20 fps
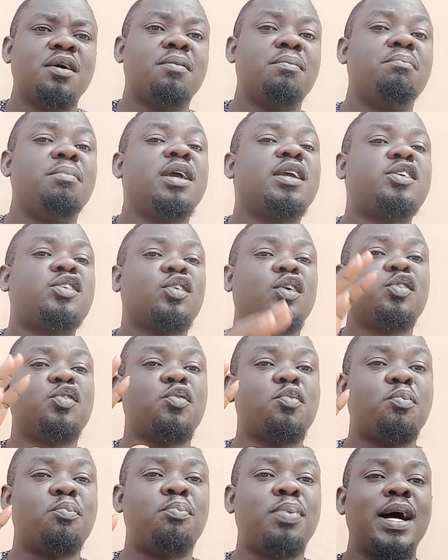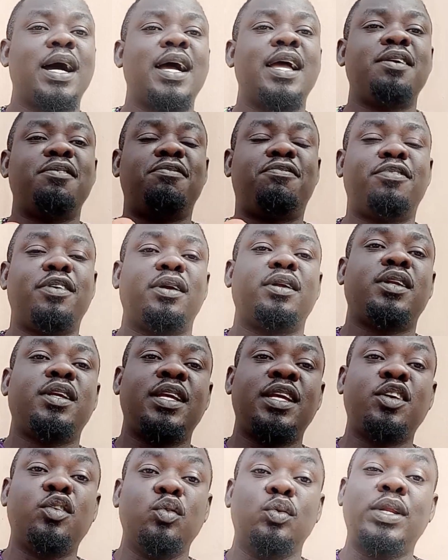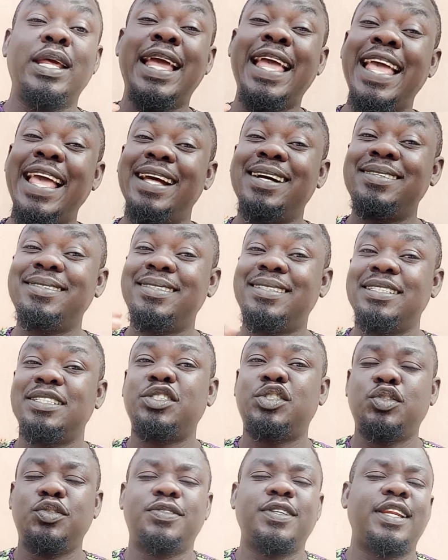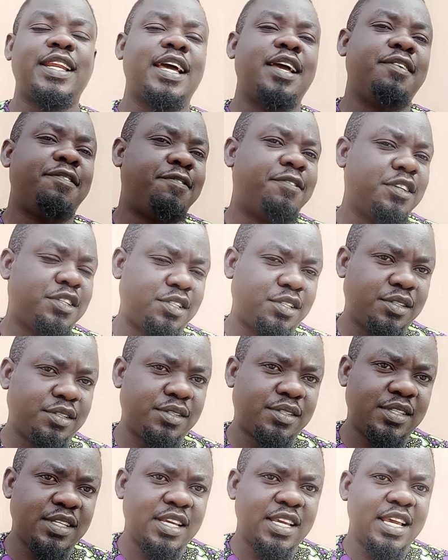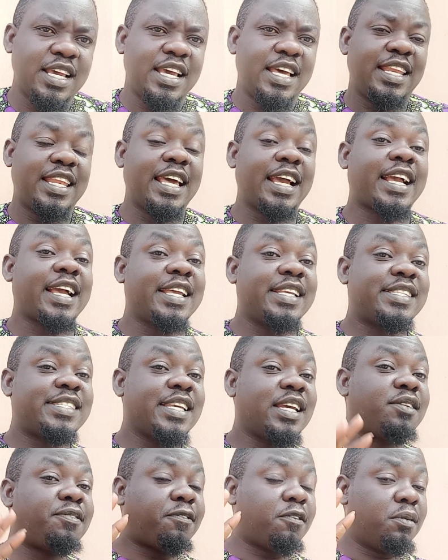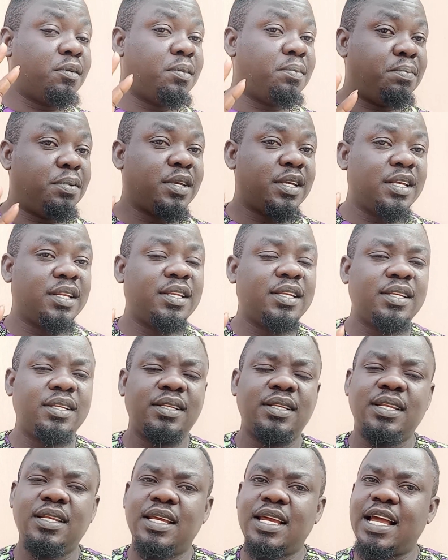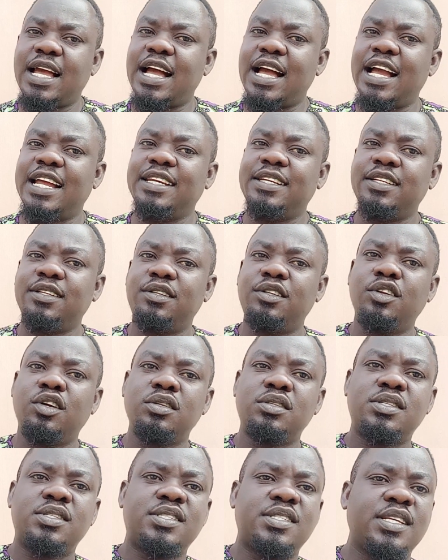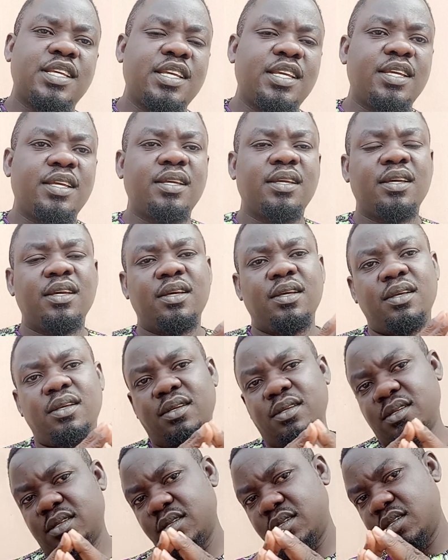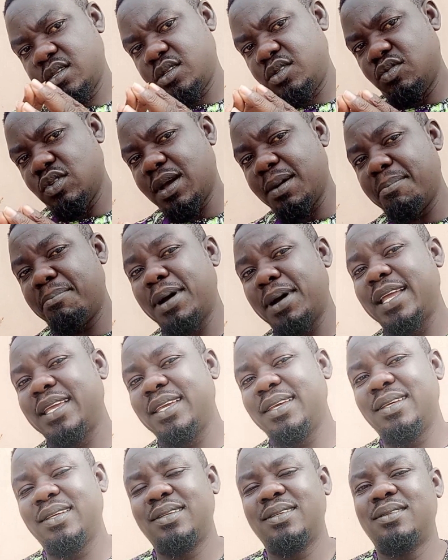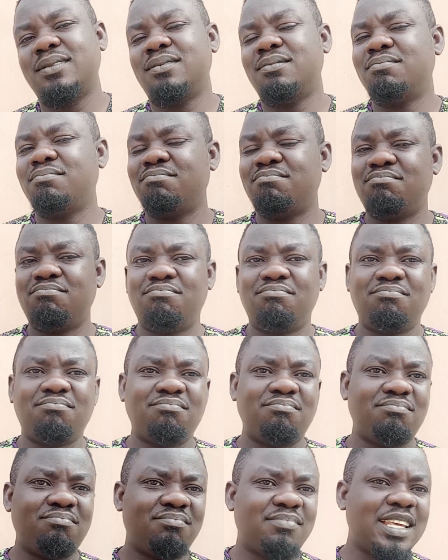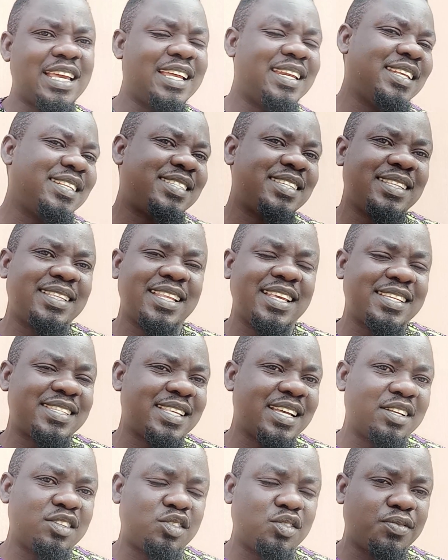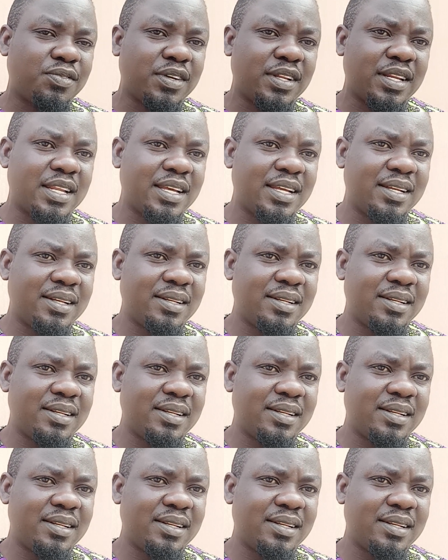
Make sure you buy very good, healthy juvenile fishes. Like I said from the beginning, I did not say you are buying anything less than juvenile.